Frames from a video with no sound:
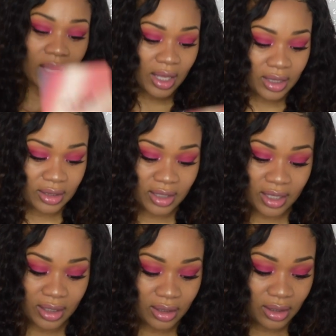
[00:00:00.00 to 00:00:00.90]
And
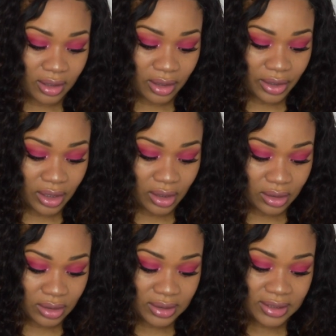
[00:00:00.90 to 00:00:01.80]
then there
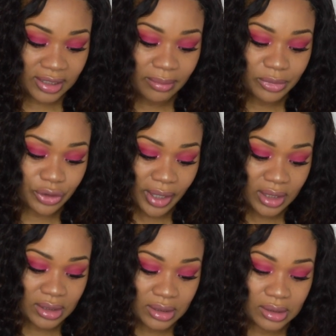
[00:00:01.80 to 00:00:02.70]
is Slip
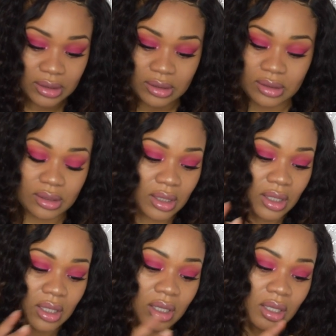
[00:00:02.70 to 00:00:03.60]
Dress
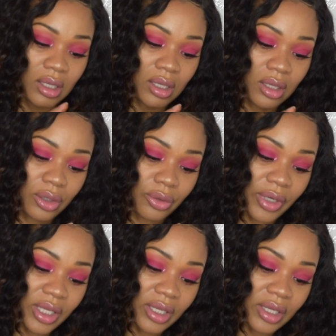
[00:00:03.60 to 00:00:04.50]

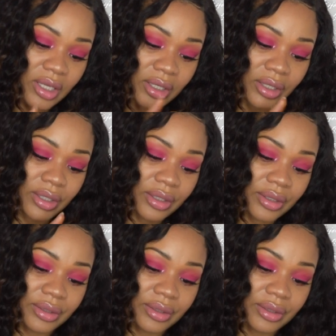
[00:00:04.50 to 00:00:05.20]
right here.